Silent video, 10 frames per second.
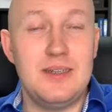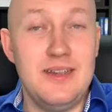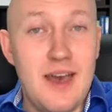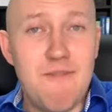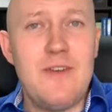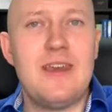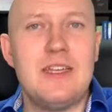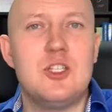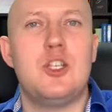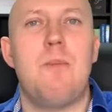Nothing
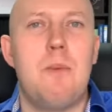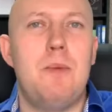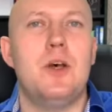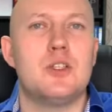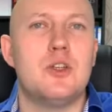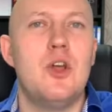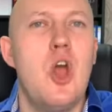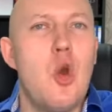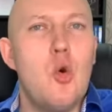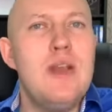can stop a person
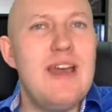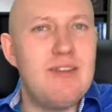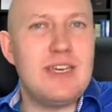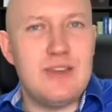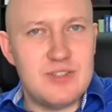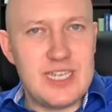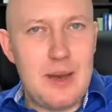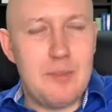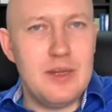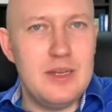who never gives
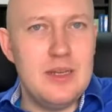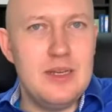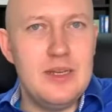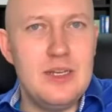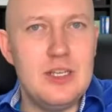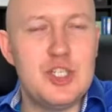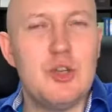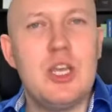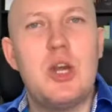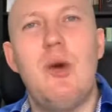up.
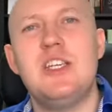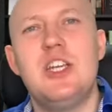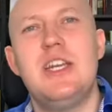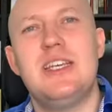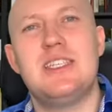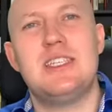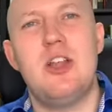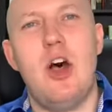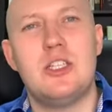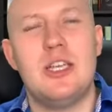So the question is
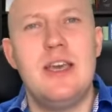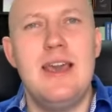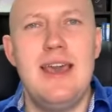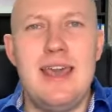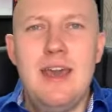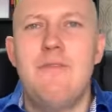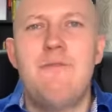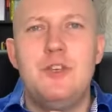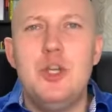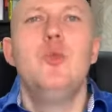not
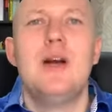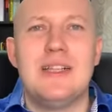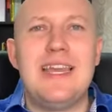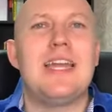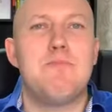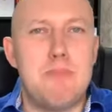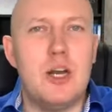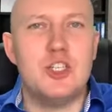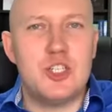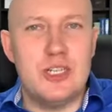if you will get
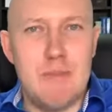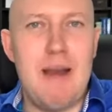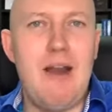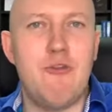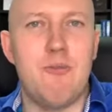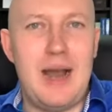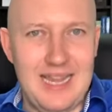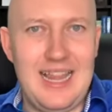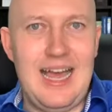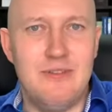punched in the mouth
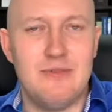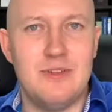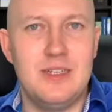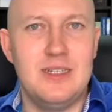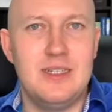by life.